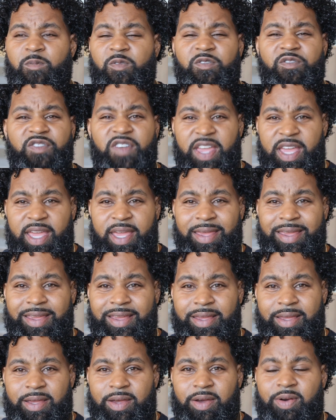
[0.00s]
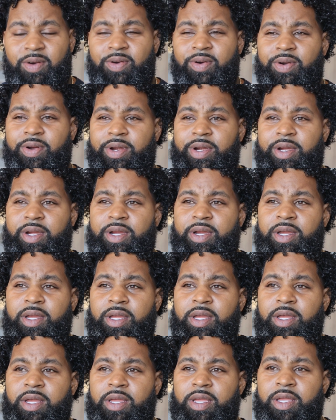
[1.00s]
vent or
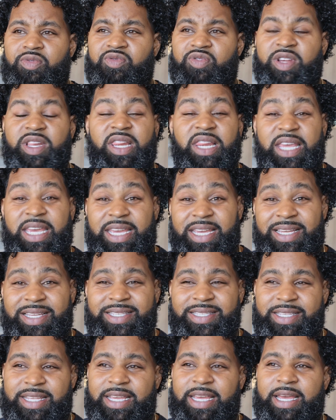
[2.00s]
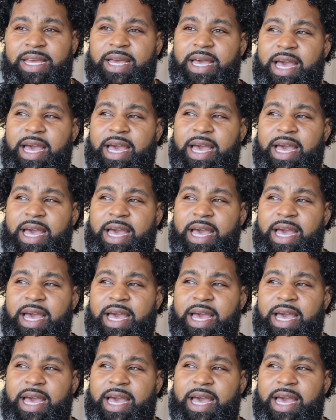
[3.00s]
release.